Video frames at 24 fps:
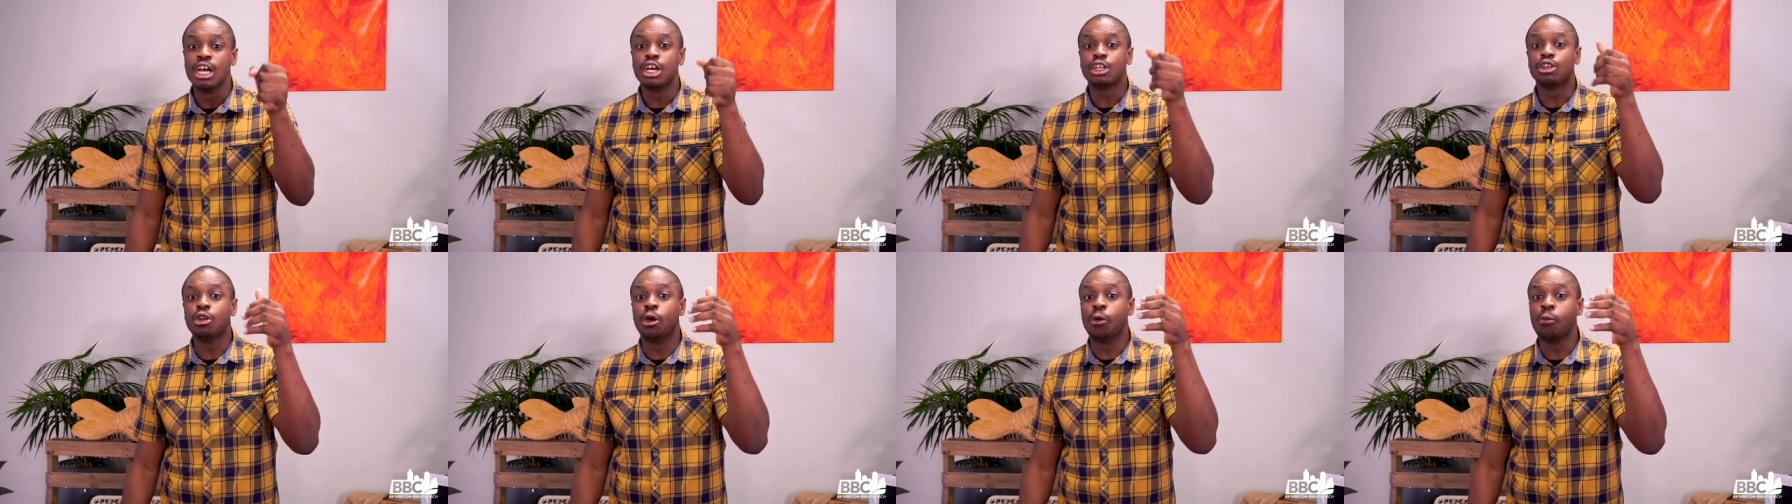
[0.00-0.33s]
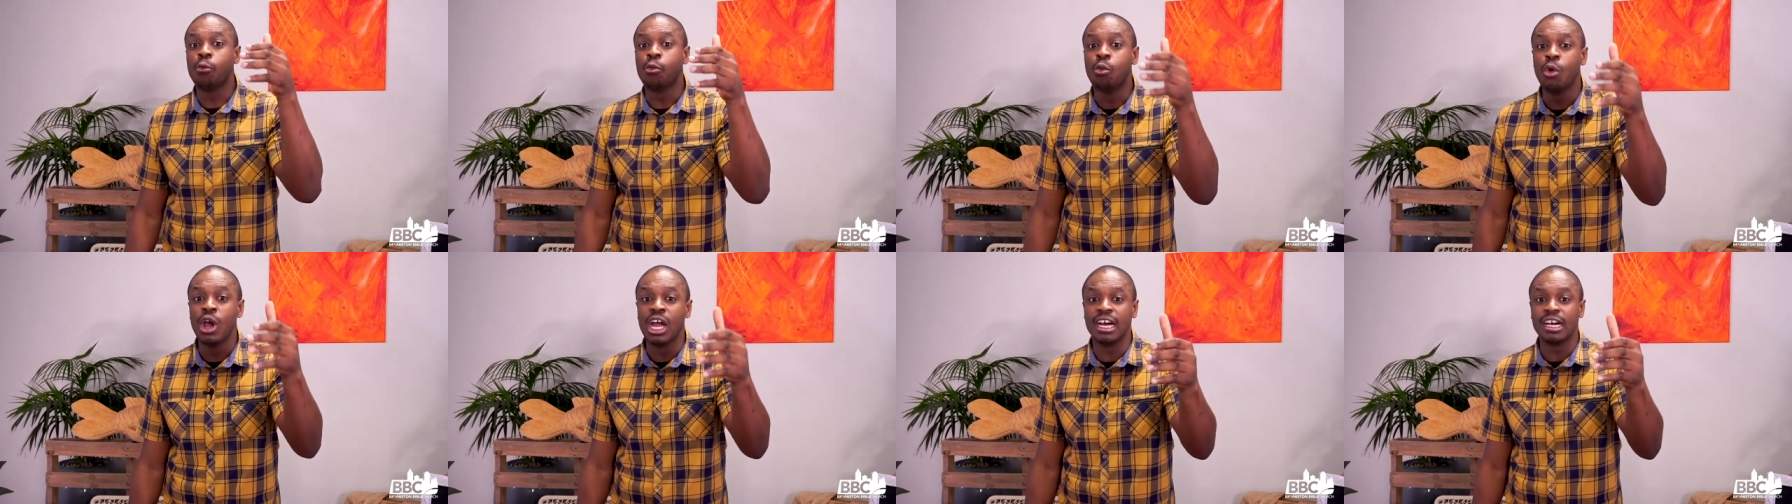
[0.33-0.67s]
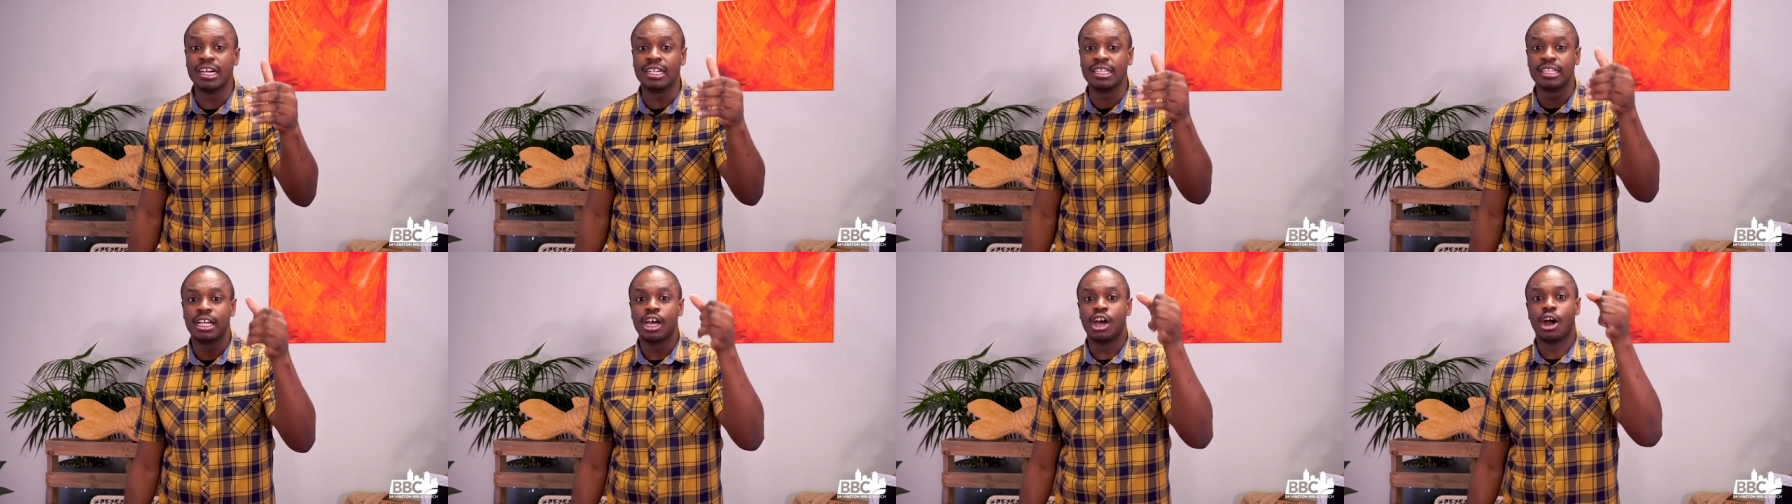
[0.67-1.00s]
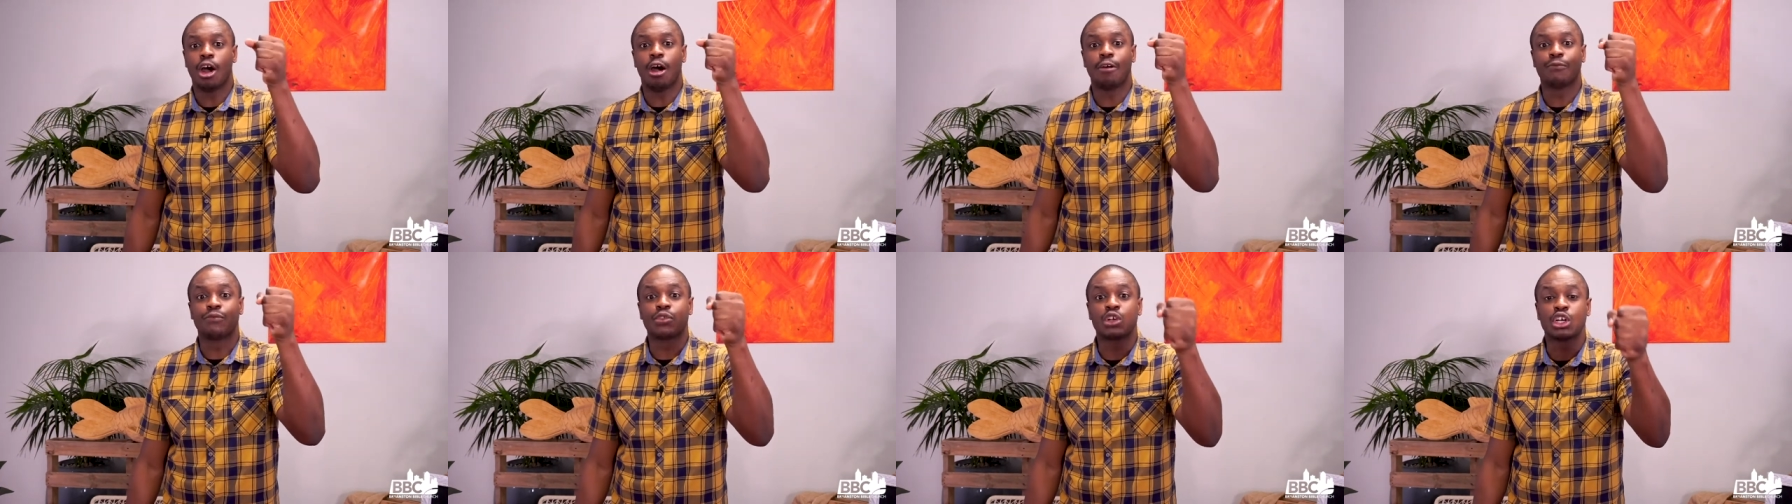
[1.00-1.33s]
the will
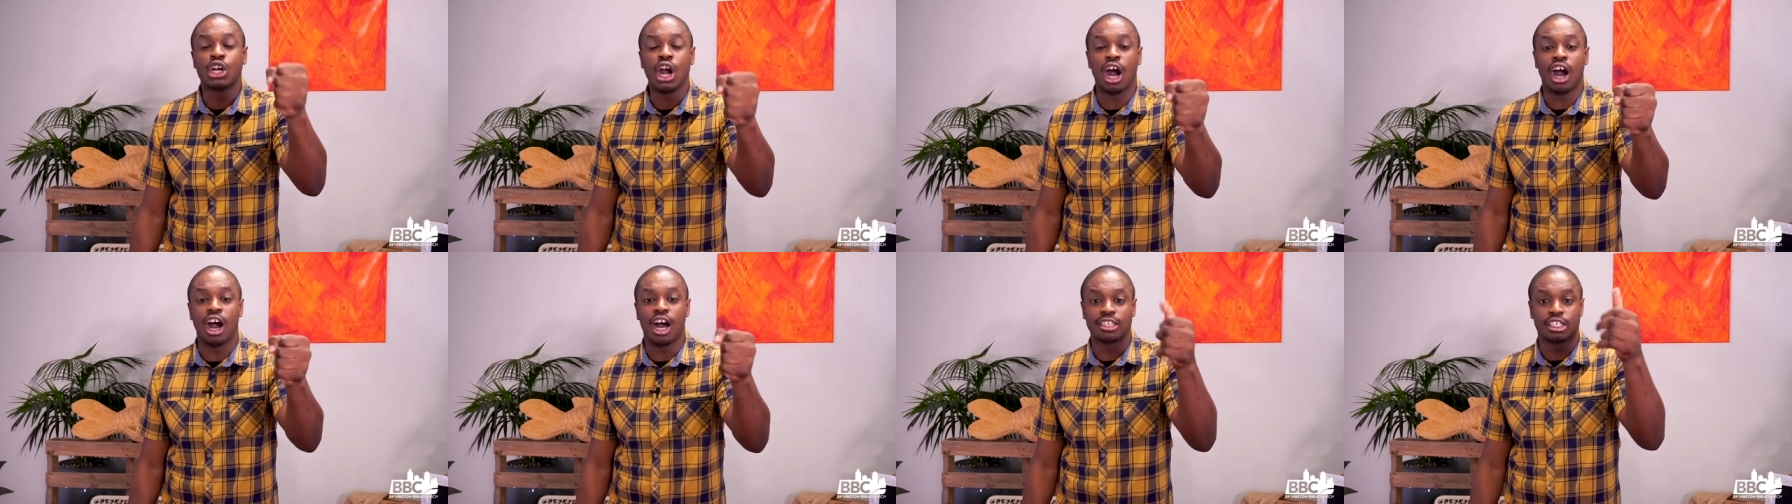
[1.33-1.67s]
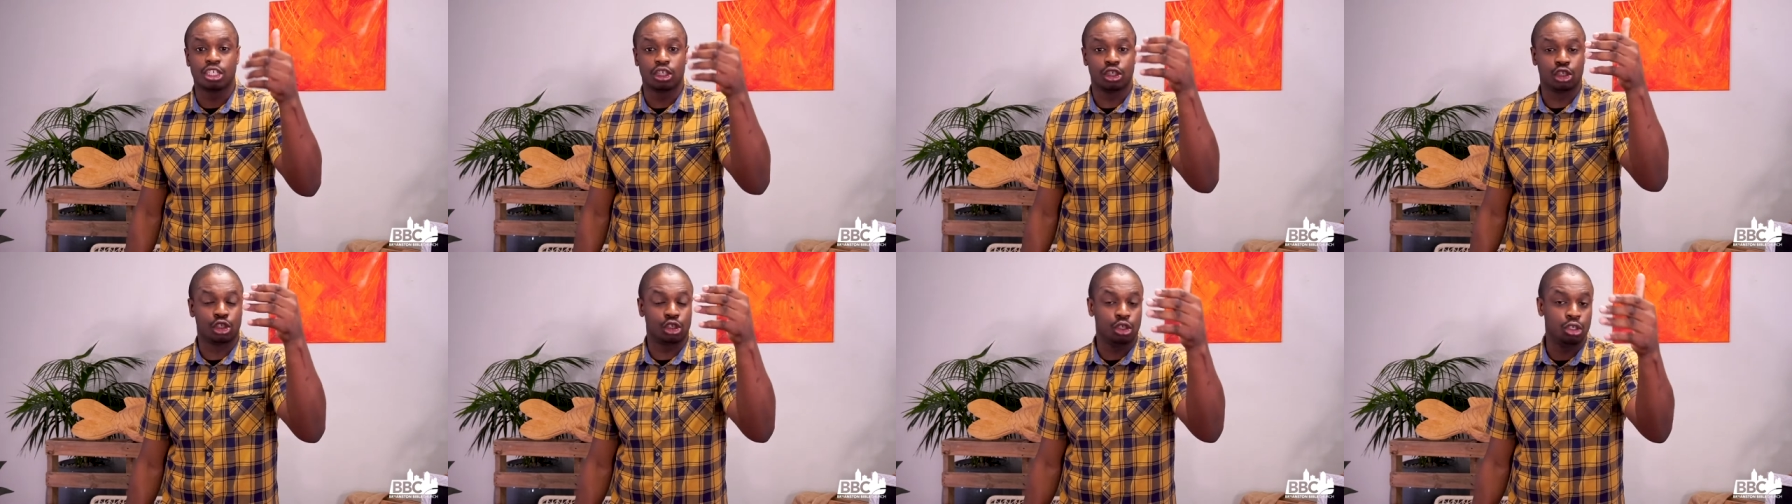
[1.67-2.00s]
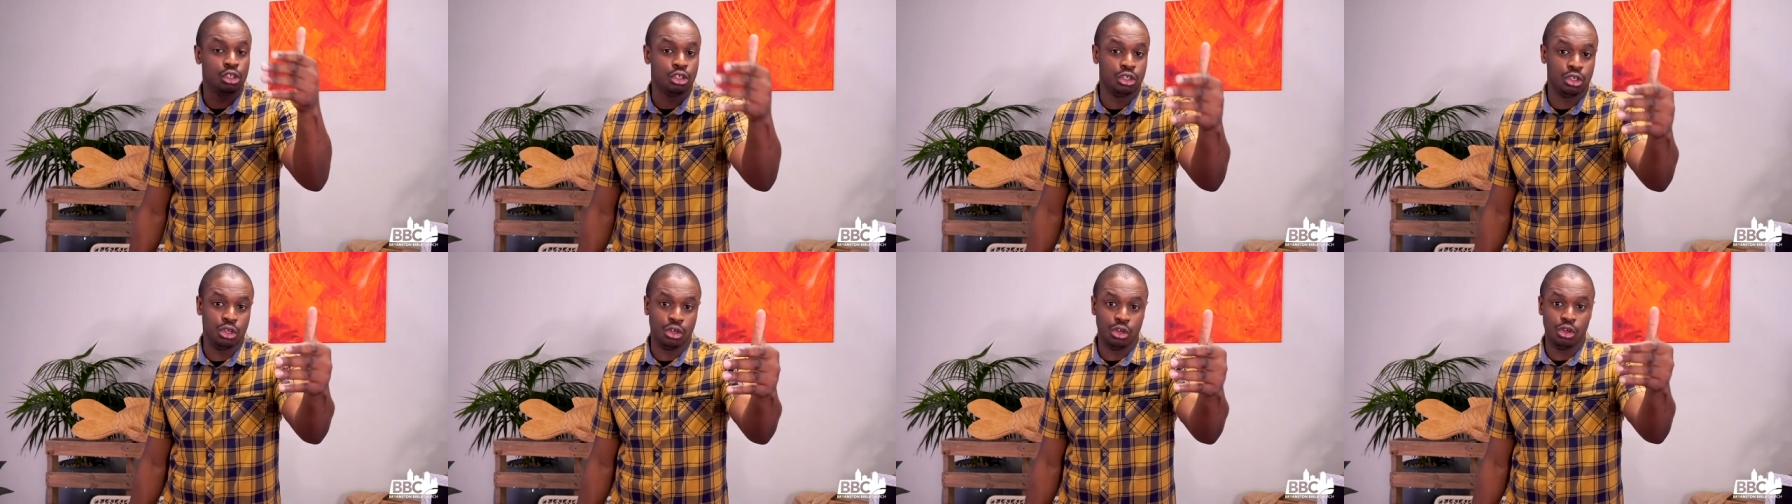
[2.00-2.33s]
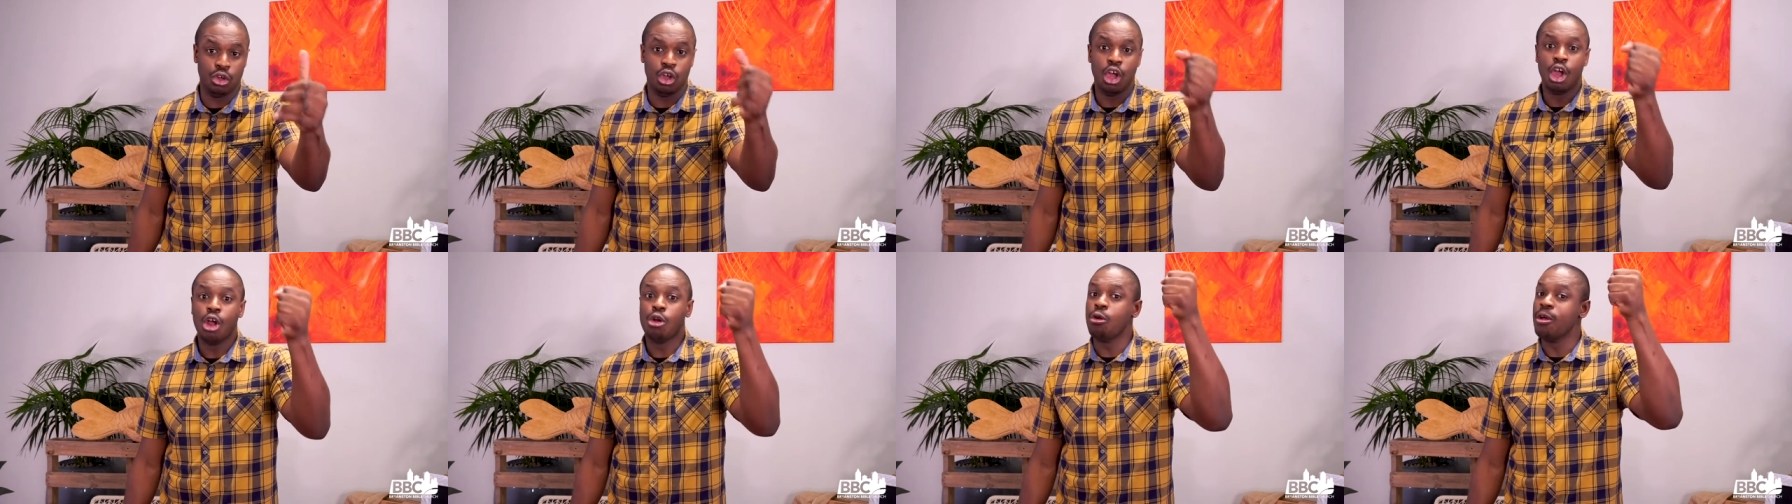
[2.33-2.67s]
of God to you,